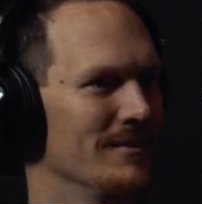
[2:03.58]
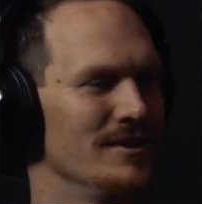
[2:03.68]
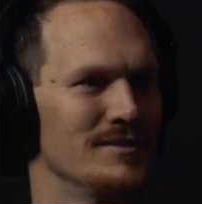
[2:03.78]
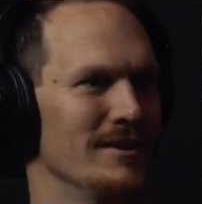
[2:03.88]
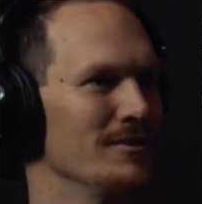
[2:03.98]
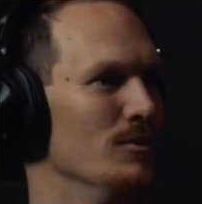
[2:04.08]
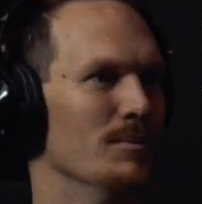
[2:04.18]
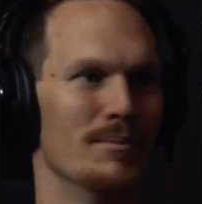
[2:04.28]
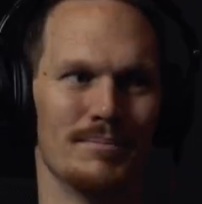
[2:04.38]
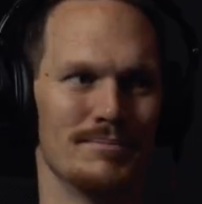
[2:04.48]
guess I can go
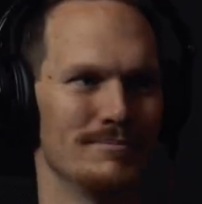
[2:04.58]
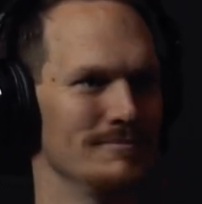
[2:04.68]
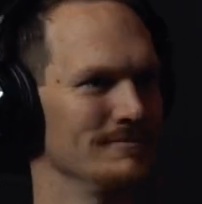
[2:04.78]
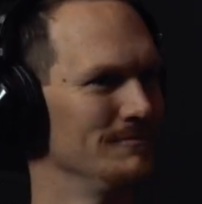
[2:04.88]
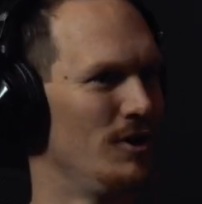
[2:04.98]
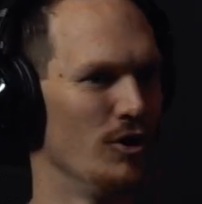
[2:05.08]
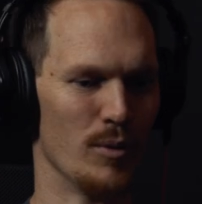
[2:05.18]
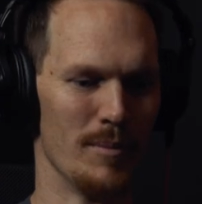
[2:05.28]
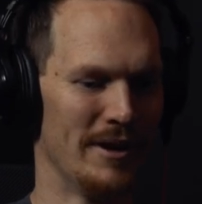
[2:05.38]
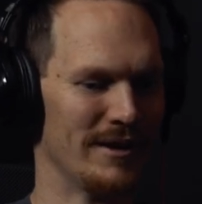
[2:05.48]
all the
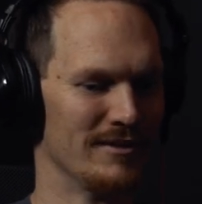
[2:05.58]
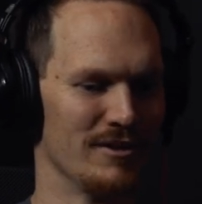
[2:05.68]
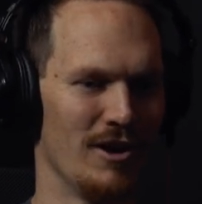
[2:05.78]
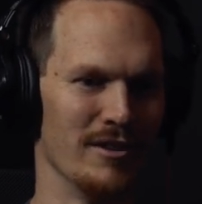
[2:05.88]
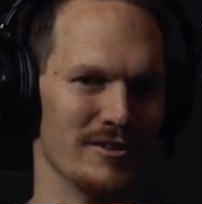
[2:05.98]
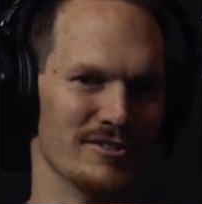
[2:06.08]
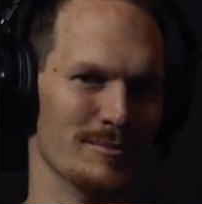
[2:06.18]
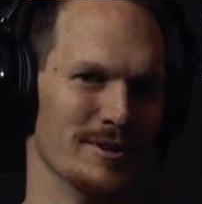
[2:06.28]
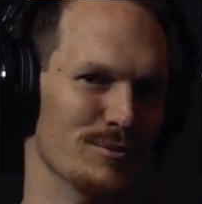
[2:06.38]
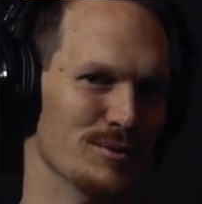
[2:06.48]
way back to college. I
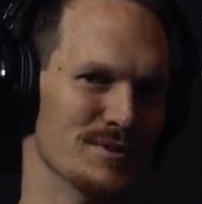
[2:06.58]
mean,